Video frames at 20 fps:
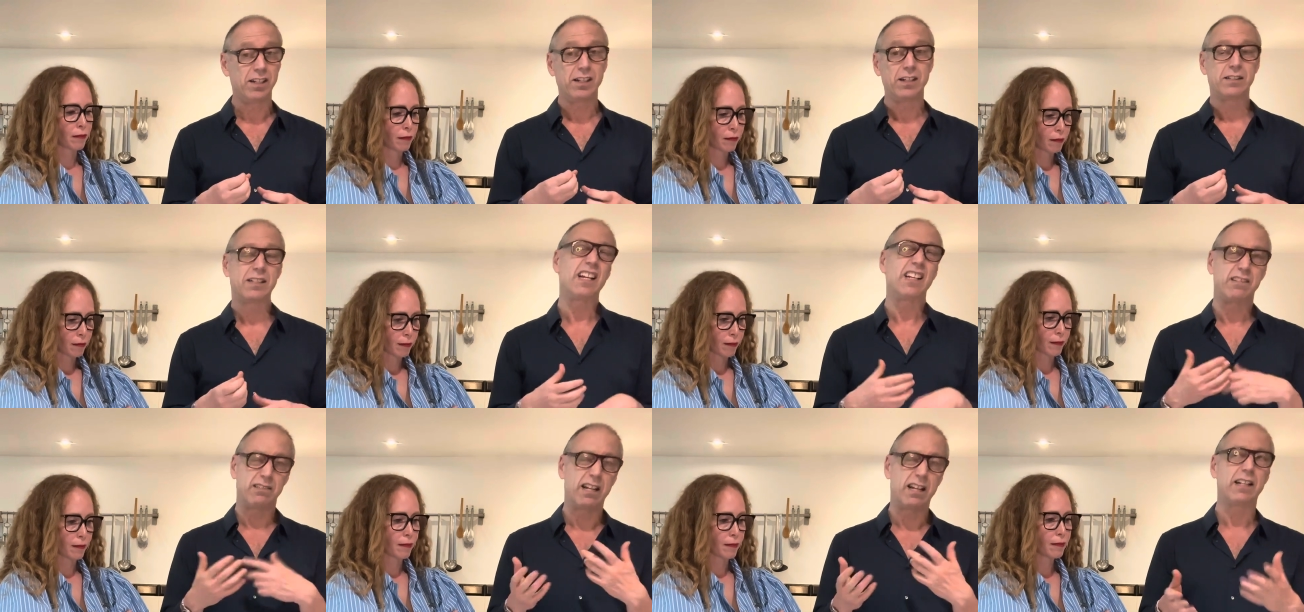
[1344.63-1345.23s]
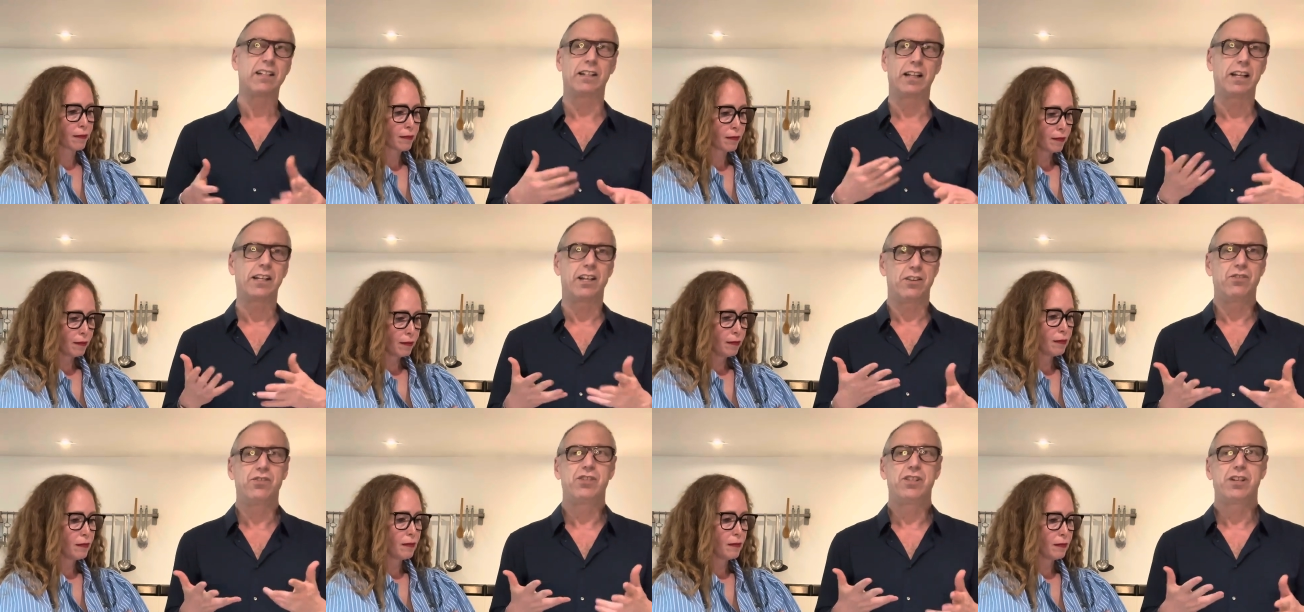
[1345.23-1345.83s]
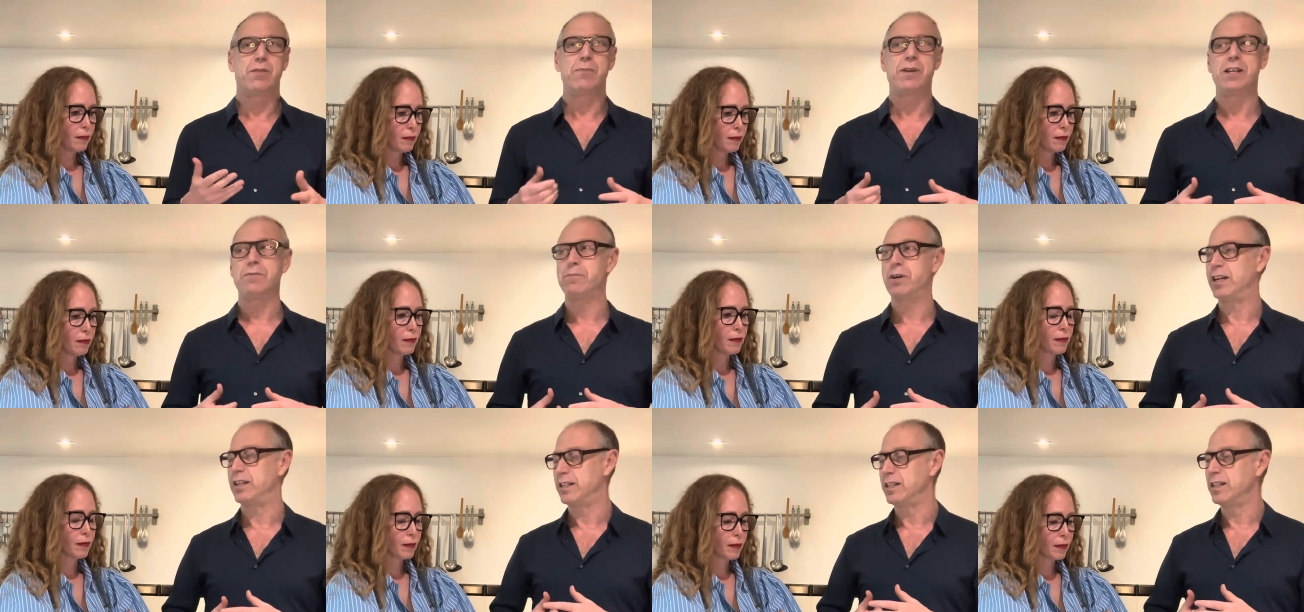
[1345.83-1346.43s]
Speaker 1: Not, not like it used to be,
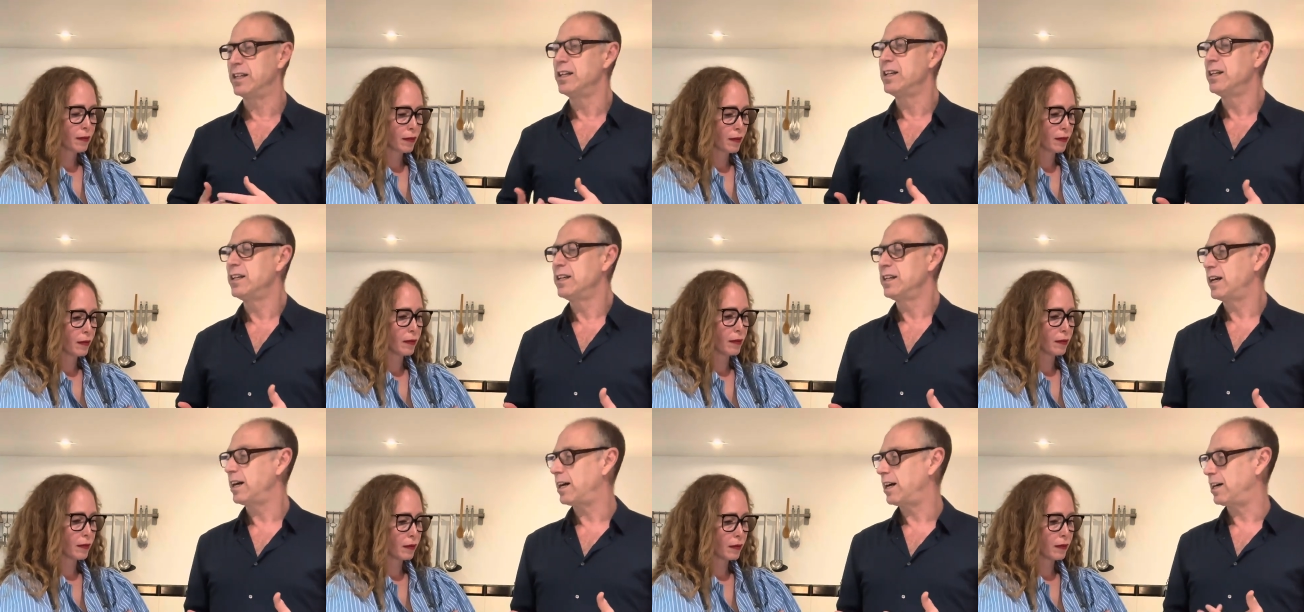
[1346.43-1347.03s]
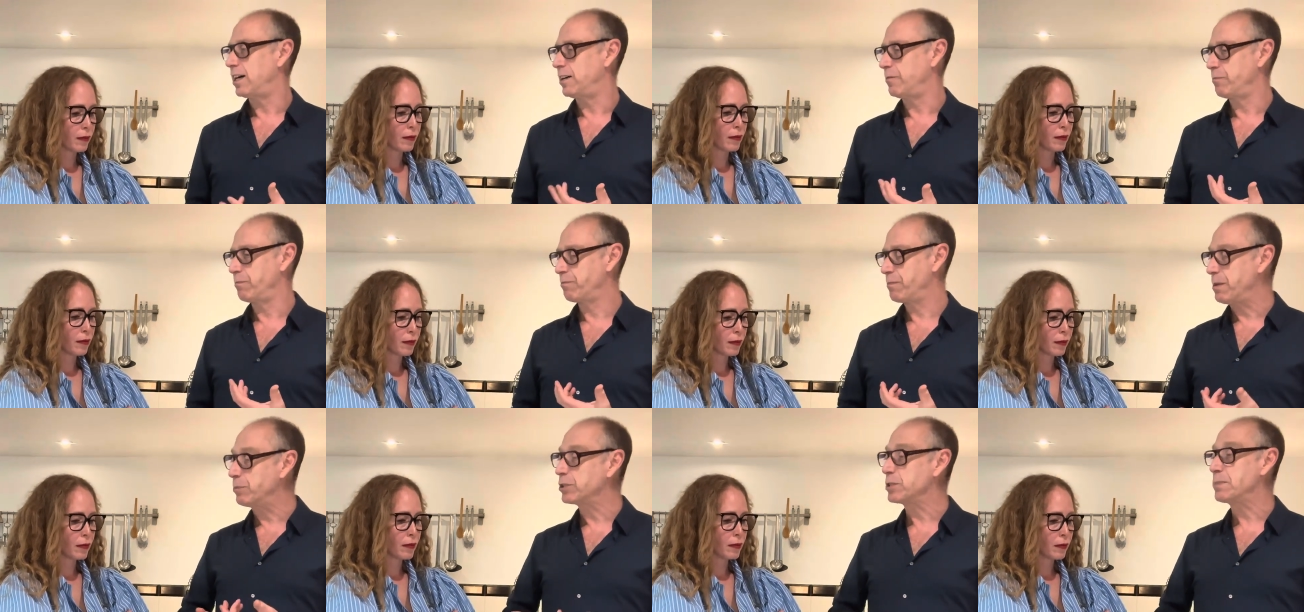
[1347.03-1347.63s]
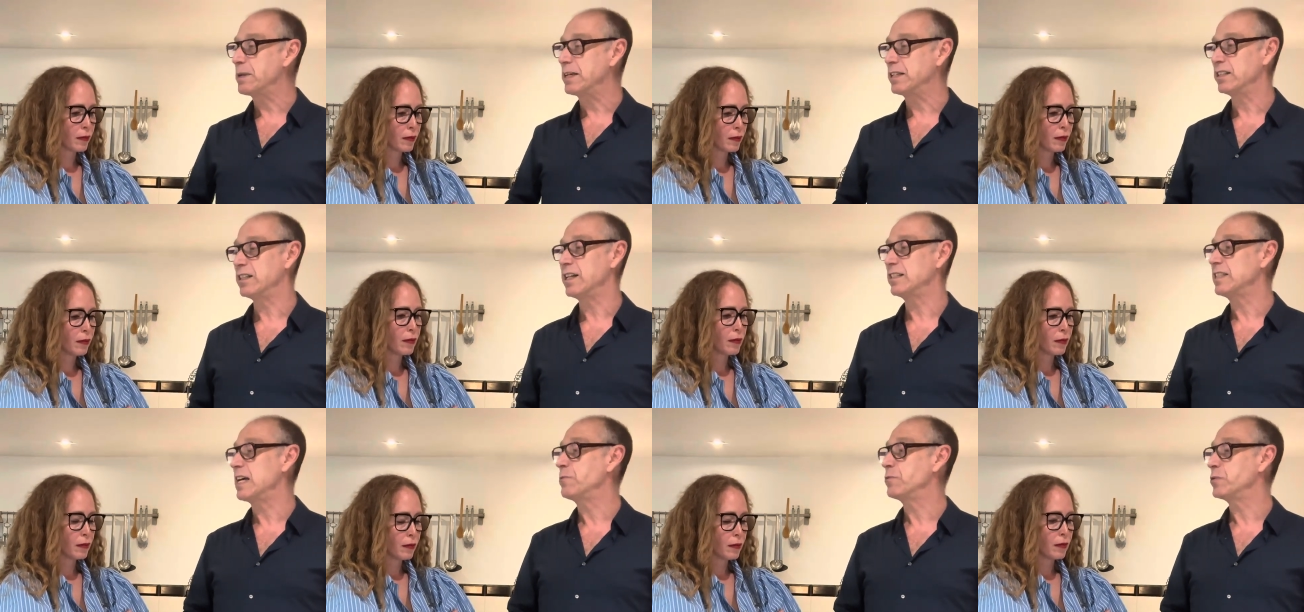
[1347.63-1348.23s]
but um, people spend a lot
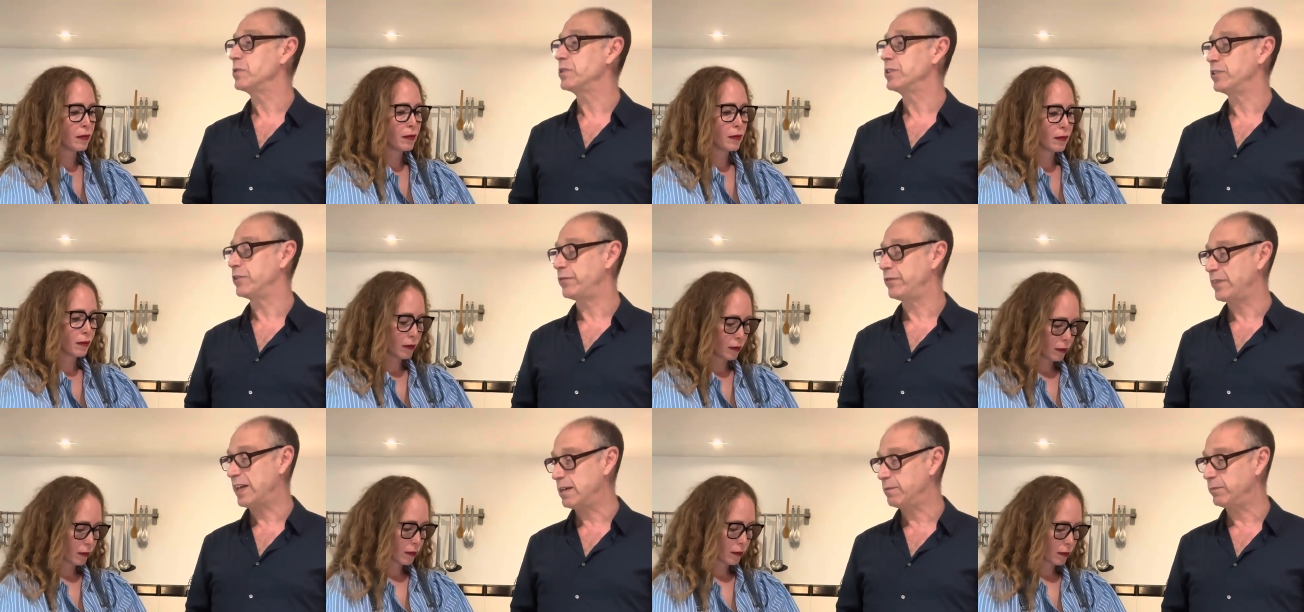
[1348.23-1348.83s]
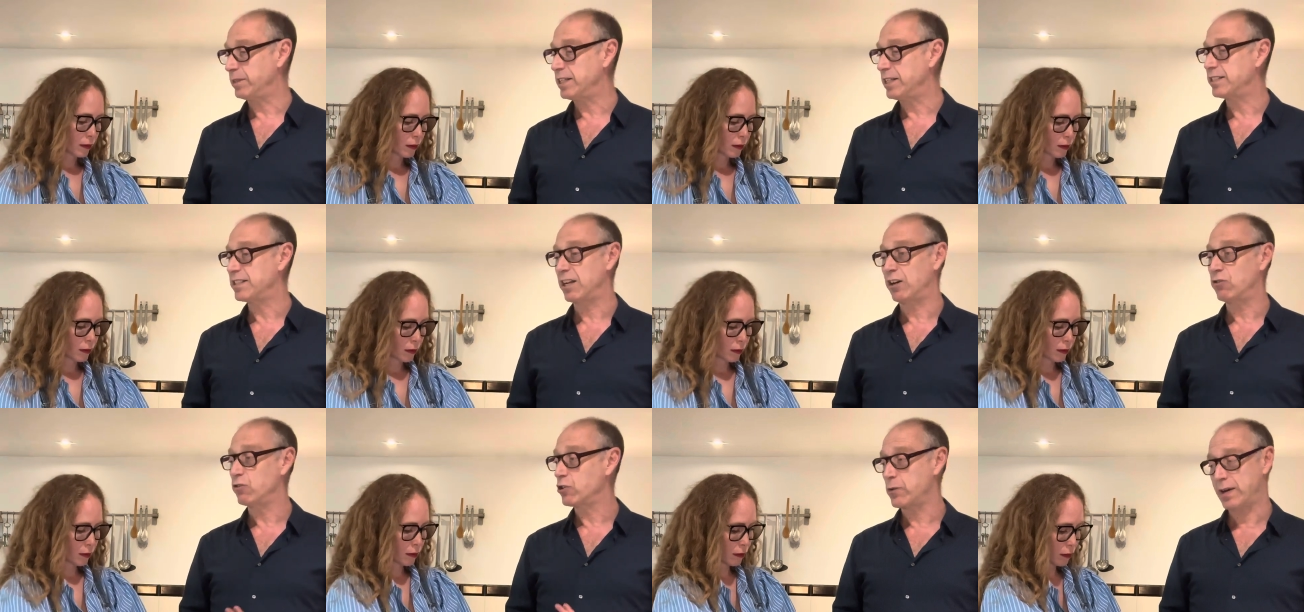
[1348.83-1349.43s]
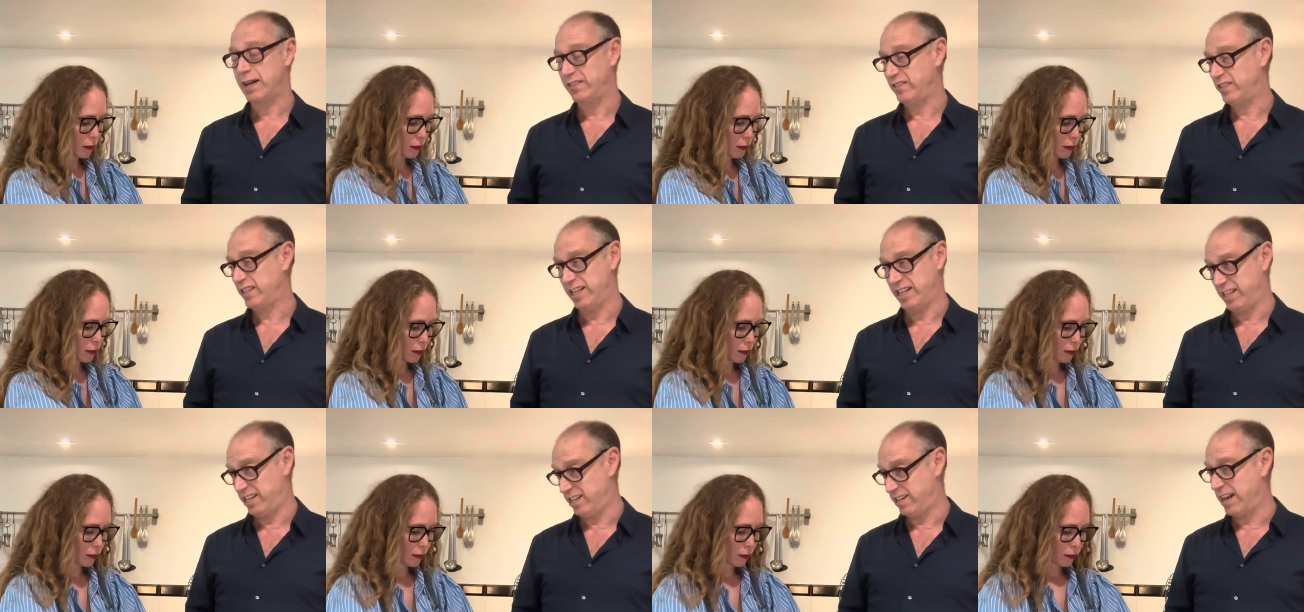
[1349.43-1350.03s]
of times with their families. They don't go out to
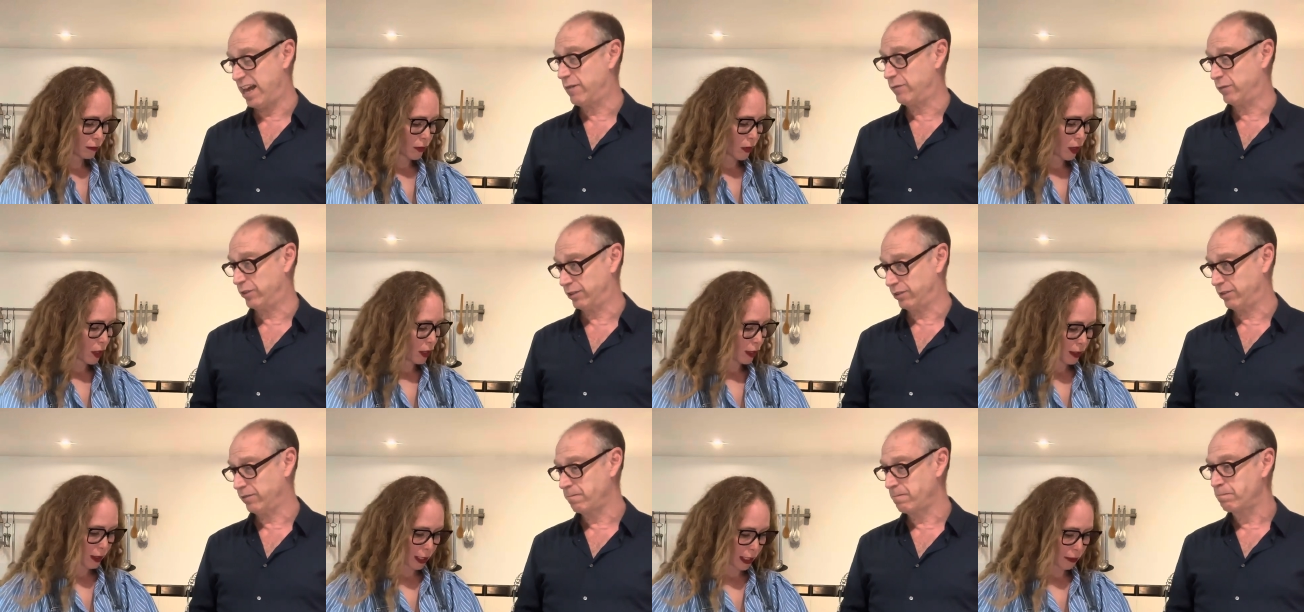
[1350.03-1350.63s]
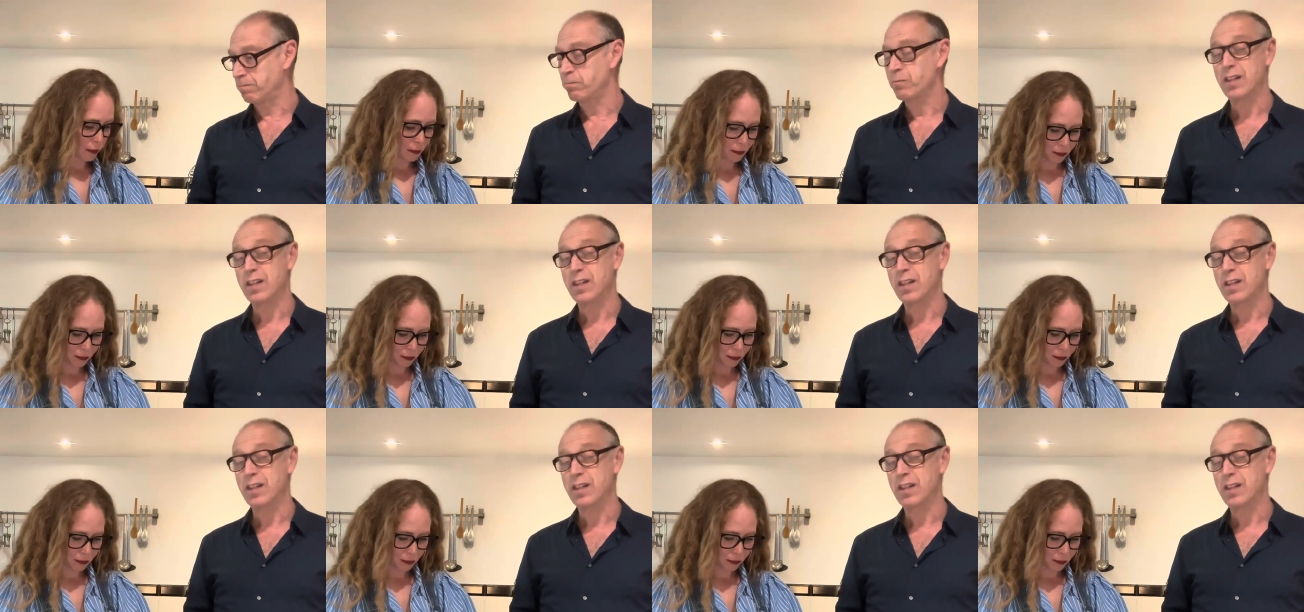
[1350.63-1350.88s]
eat ever. Yeah.